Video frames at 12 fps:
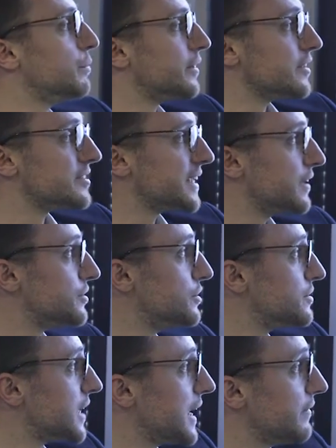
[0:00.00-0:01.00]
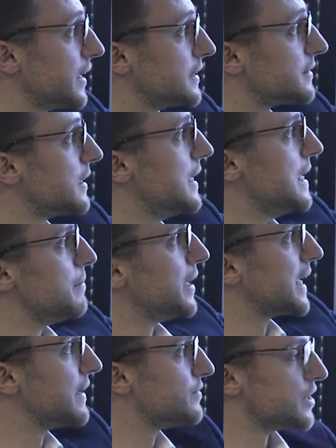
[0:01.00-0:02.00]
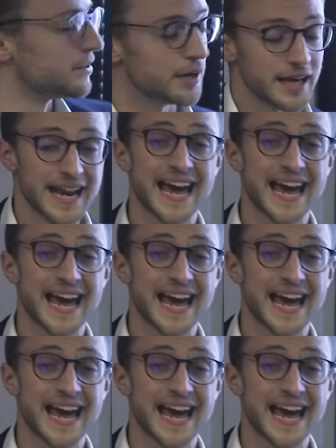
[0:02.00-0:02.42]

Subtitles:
with the CO2 savings, but it gives you an